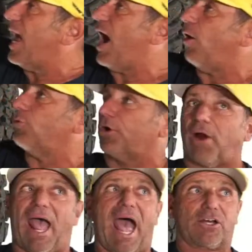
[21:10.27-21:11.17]
now,
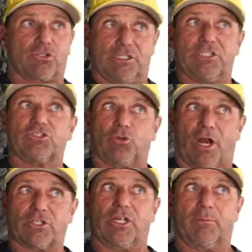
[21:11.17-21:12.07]
they're actually
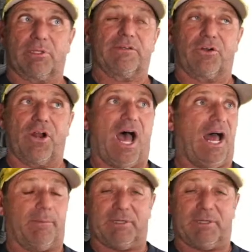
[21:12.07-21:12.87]
stretching, believe it or not.